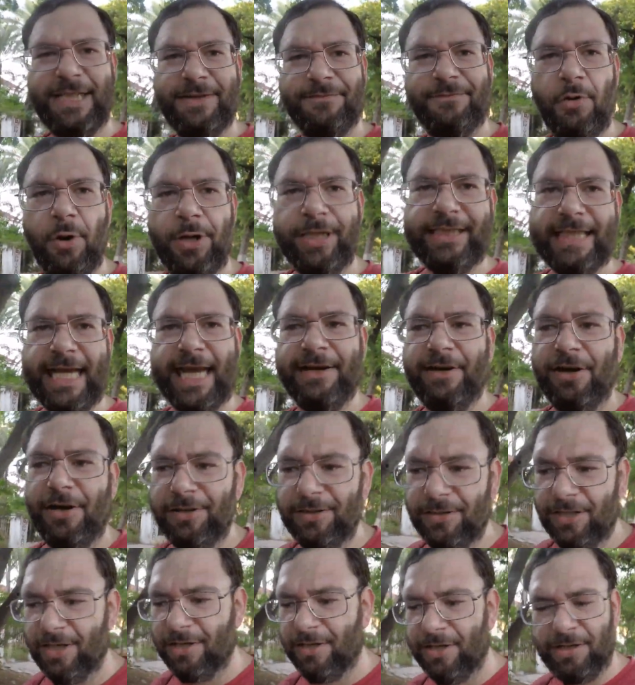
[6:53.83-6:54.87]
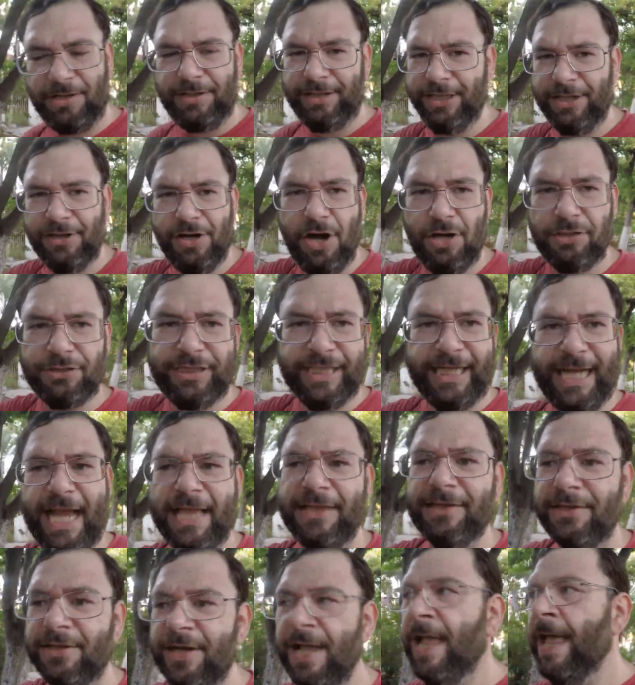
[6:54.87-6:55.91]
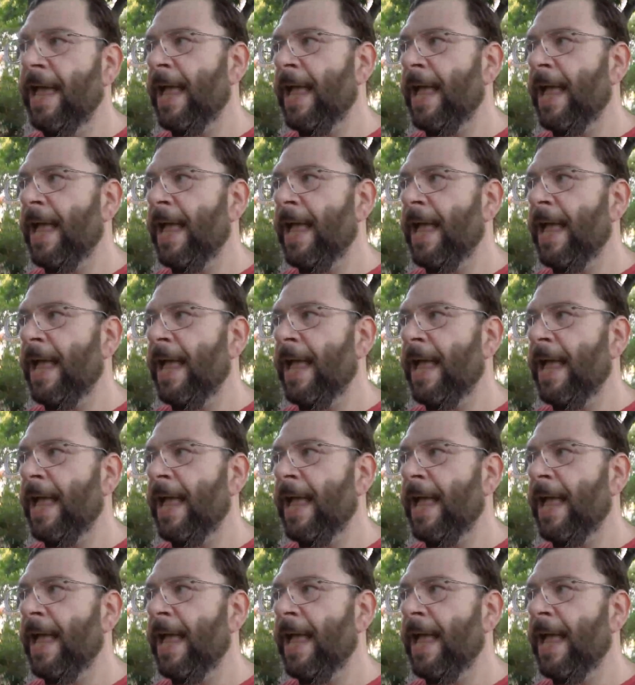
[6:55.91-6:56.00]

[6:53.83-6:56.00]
avoid that all, all you know, altogether.